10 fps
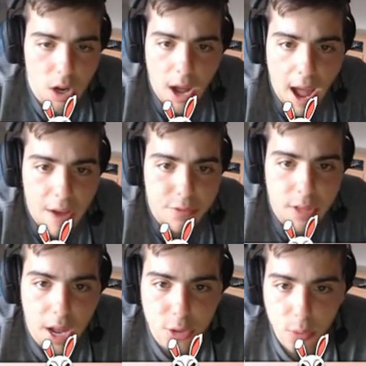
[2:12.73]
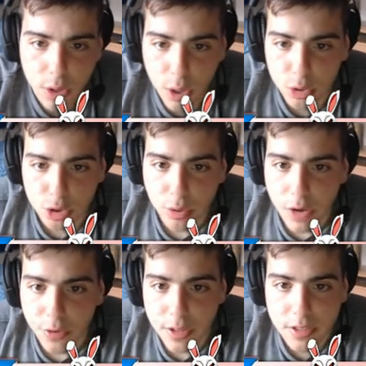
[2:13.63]
after that, you want to go
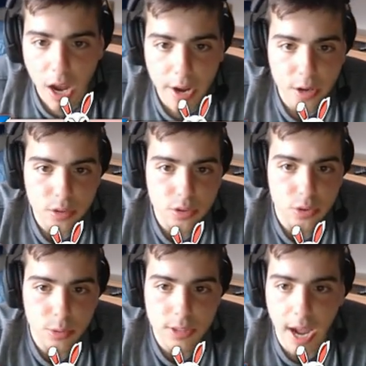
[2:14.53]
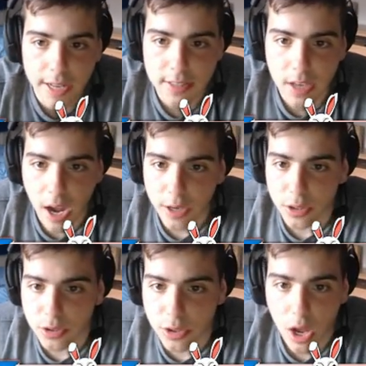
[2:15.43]
straight for the Tigers. You attack the
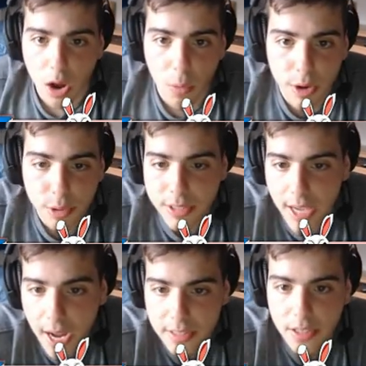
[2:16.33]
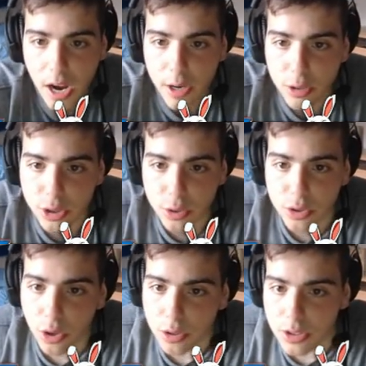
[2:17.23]
Tigers. When you attack the Tigers, you'll
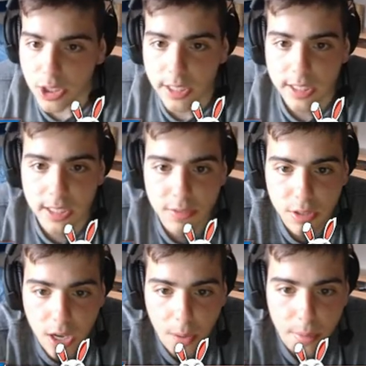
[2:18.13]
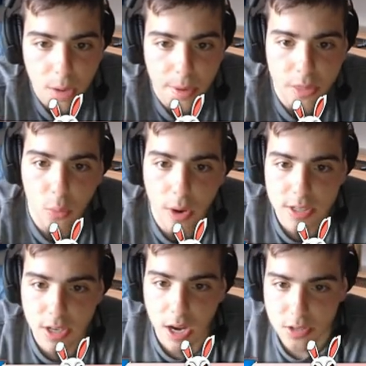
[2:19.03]
start to see Cleveland coming up and the White
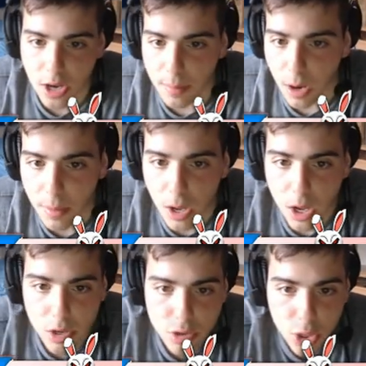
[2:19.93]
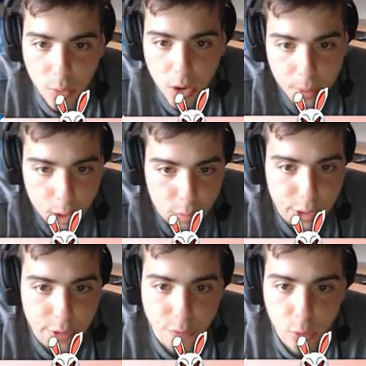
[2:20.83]
Sox come up. So you want to put a
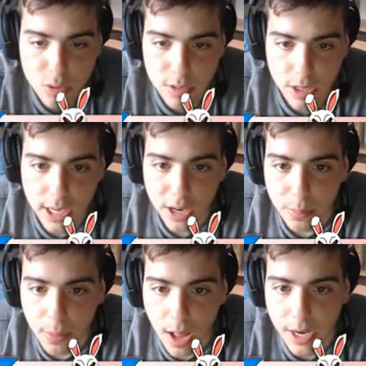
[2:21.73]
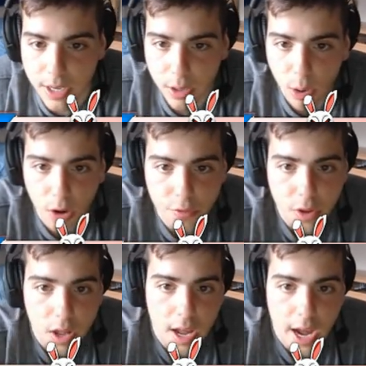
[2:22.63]
reinforcement here blocking it off.
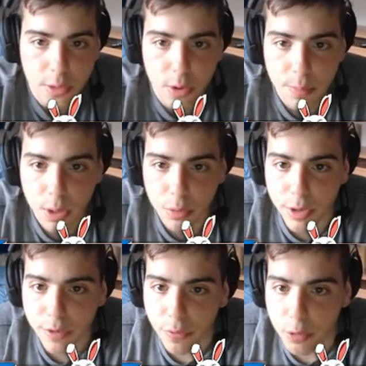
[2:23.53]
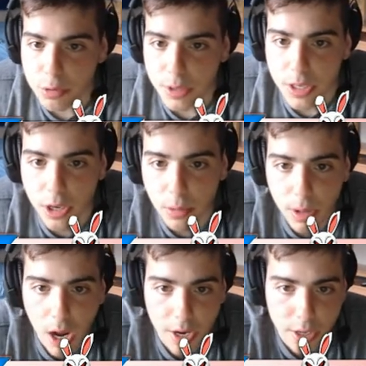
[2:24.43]
And you want to put a reinforcement here
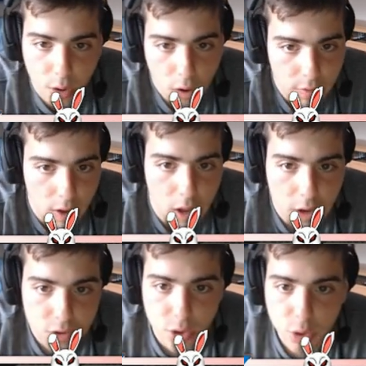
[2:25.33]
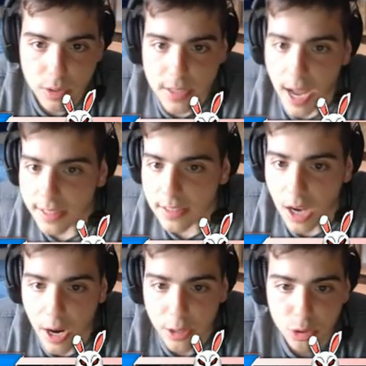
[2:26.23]
blocking it off. So you attack the
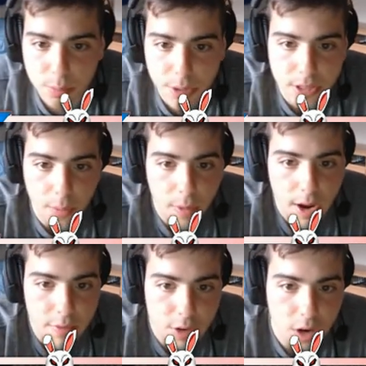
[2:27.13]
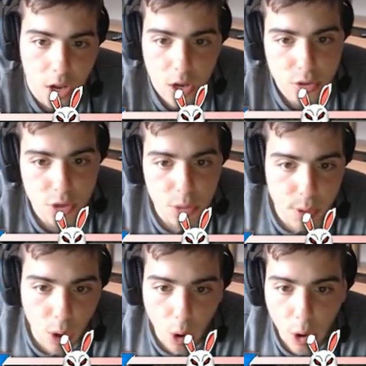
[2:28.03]
Tigers, you beat them, whatever. So then you
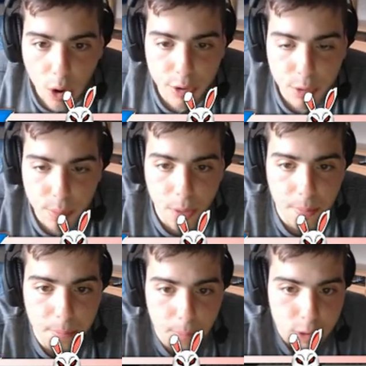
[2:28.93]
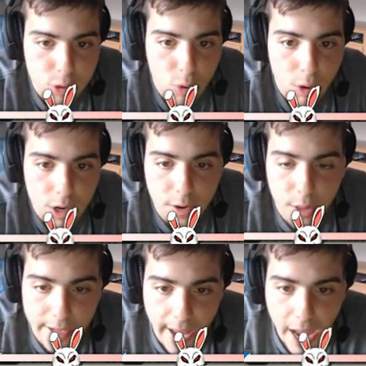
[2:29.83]
put all, you put a majority,
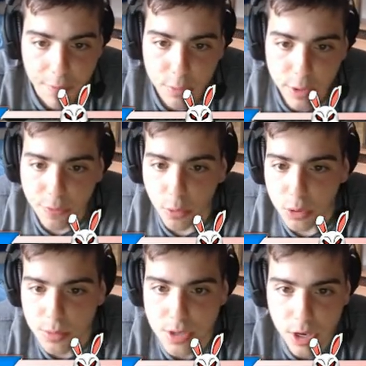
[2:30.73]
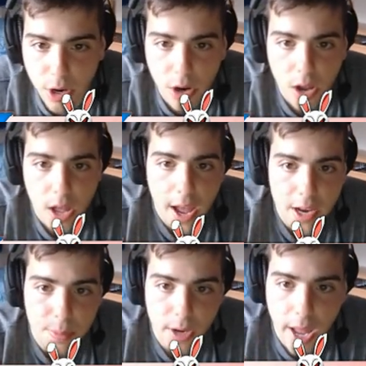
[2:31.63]
like half your reinforcements here. And
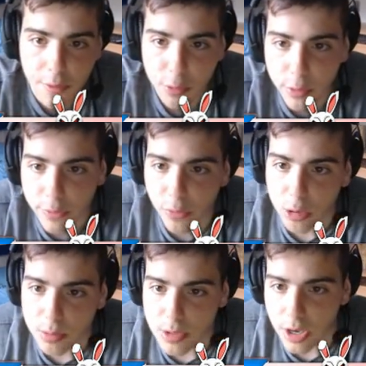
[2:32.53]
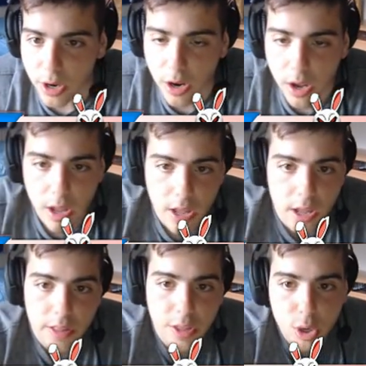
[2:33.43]
you put half your reinforcements here.
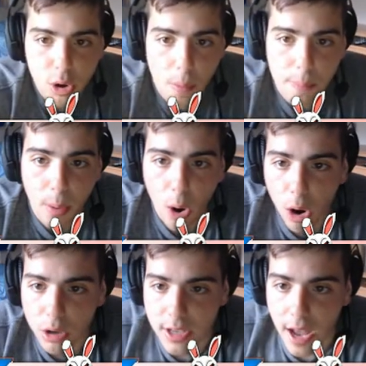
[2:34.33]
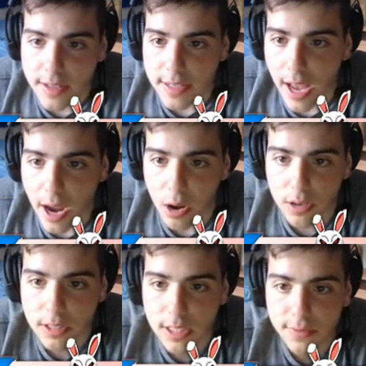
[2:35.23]
Then you go balls out attack on
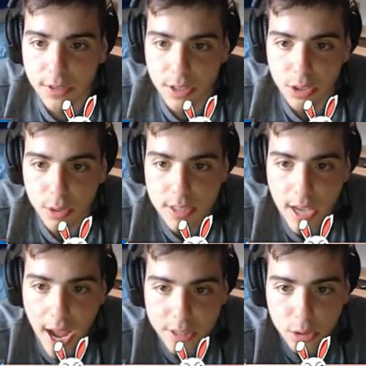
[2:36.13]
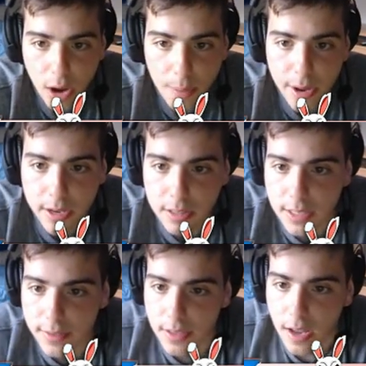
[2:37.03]
Cleveland. You attack the crap out of Cleveland.